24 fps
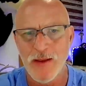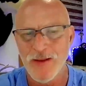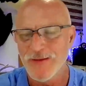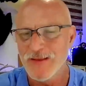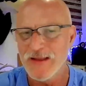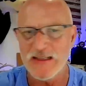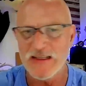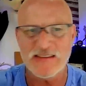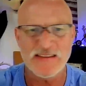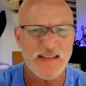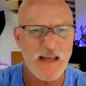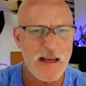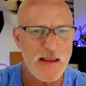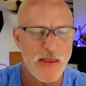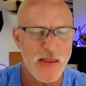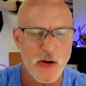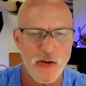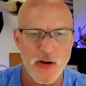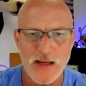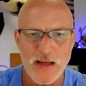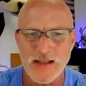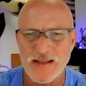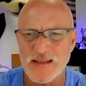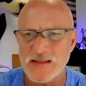Let's say they're
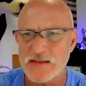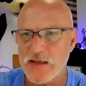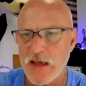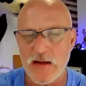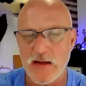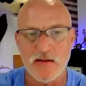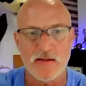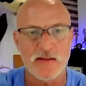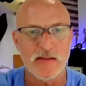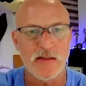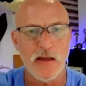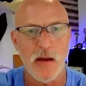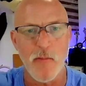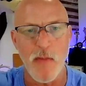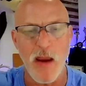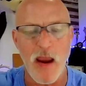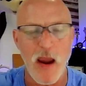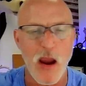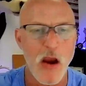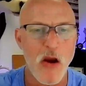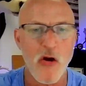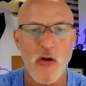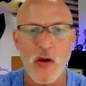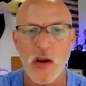inside of some
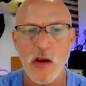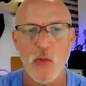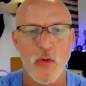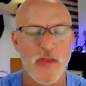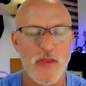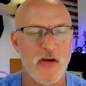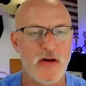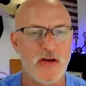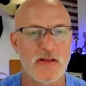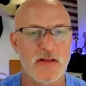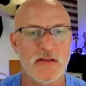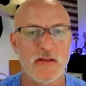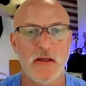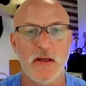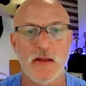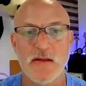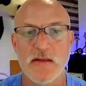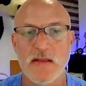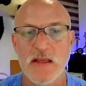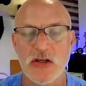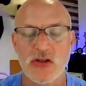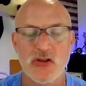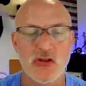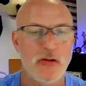area where there's
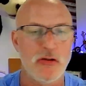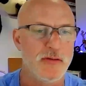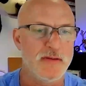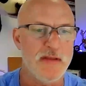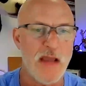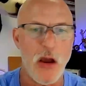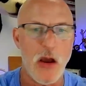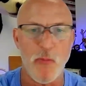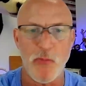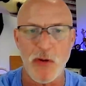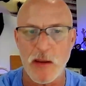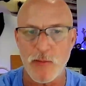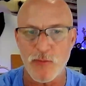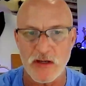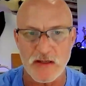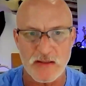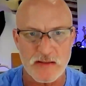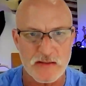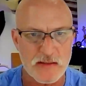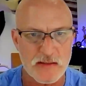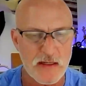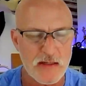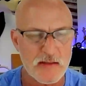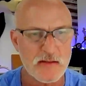additional down payment
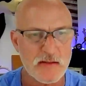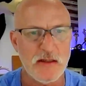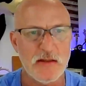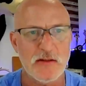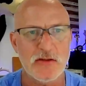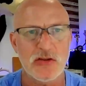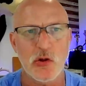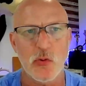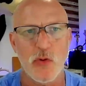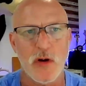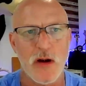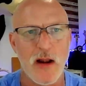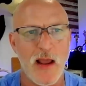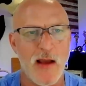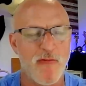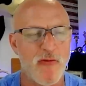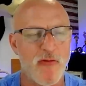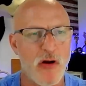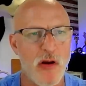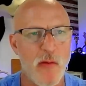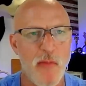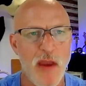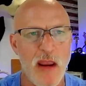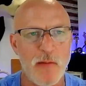assistance or
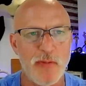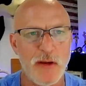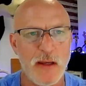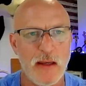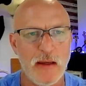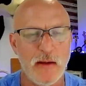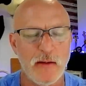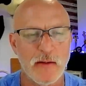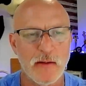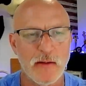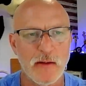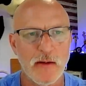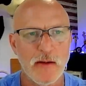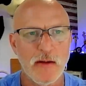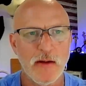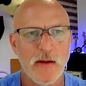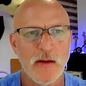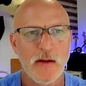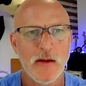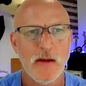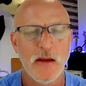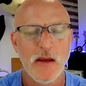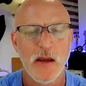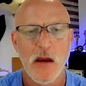whatever it may be.
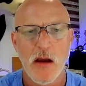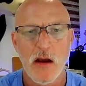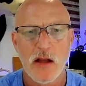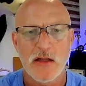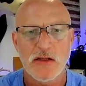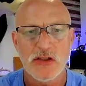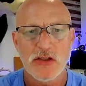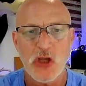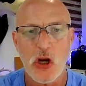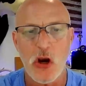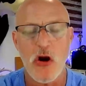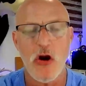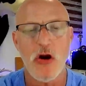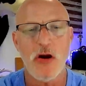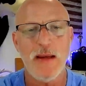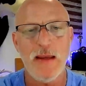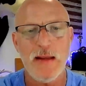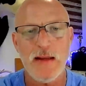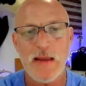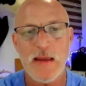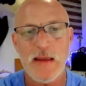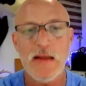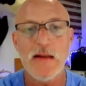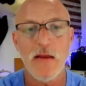
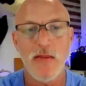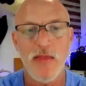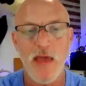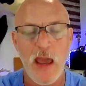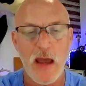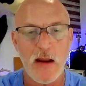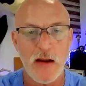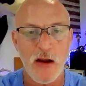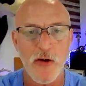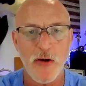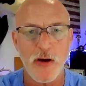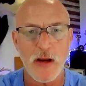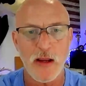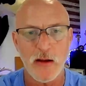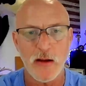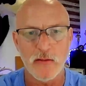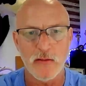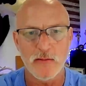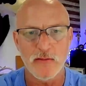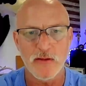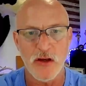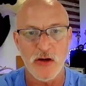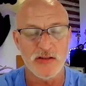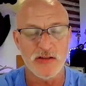Target into that area.
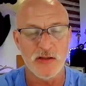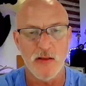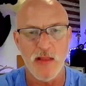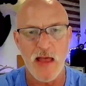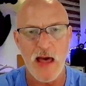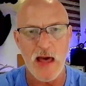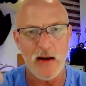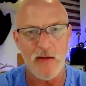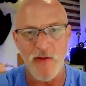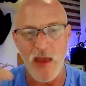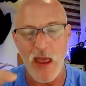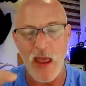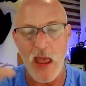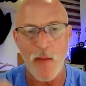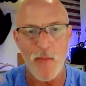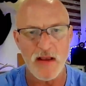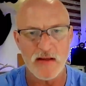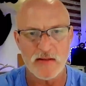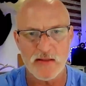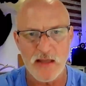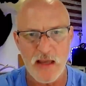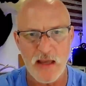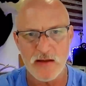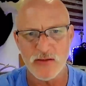There's a lot of
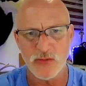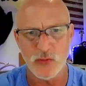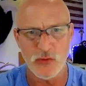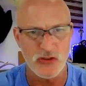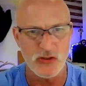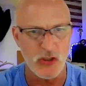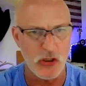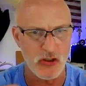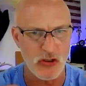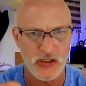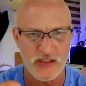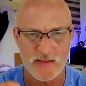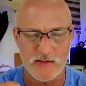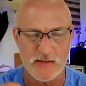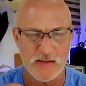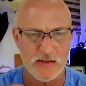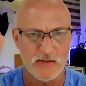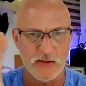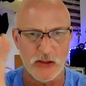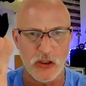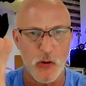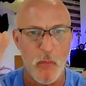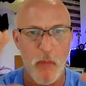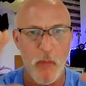MSAs, which are just these
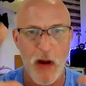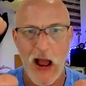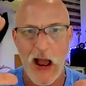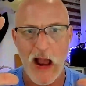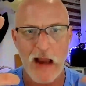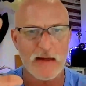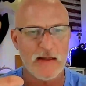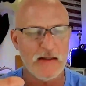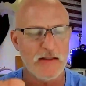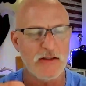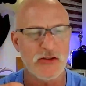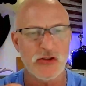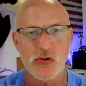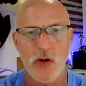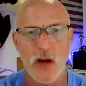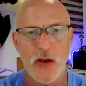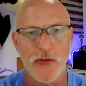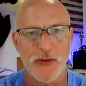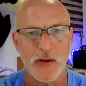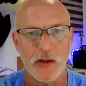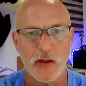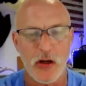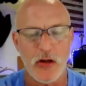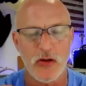little pockets throughout
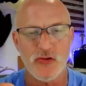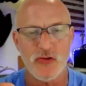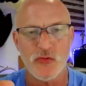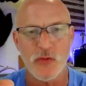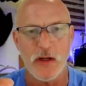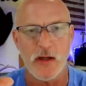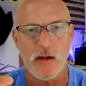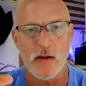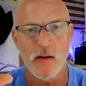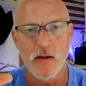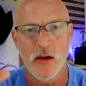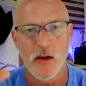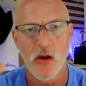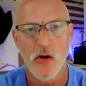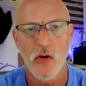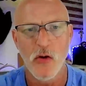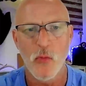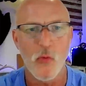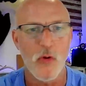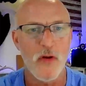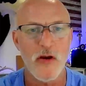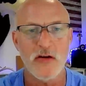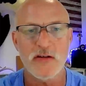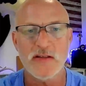the country
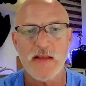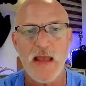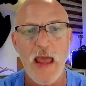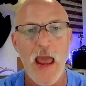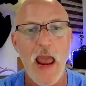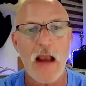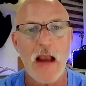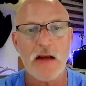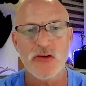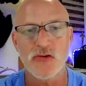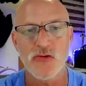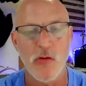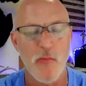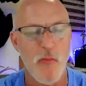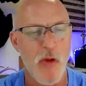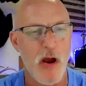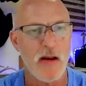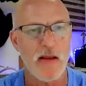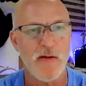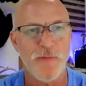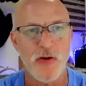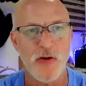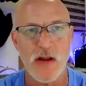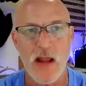where there's extra
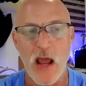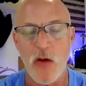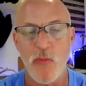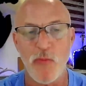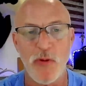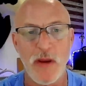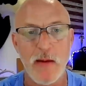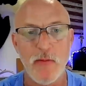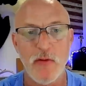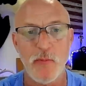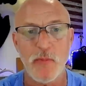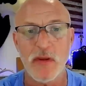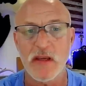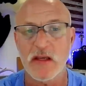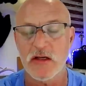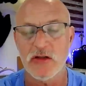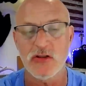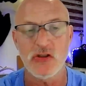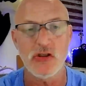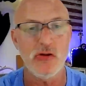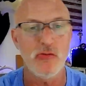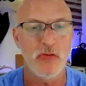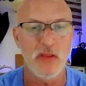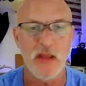money for down payment
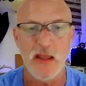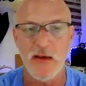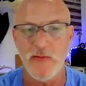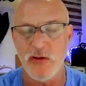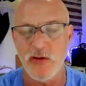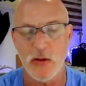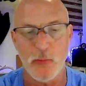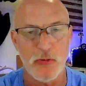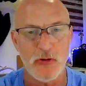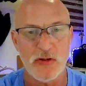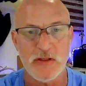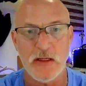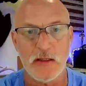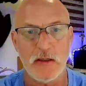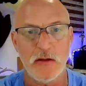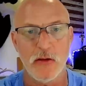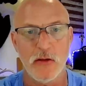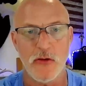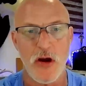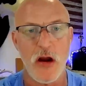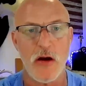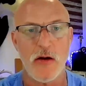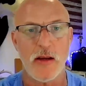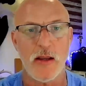because you live in a
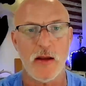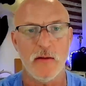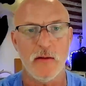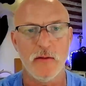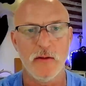particular area.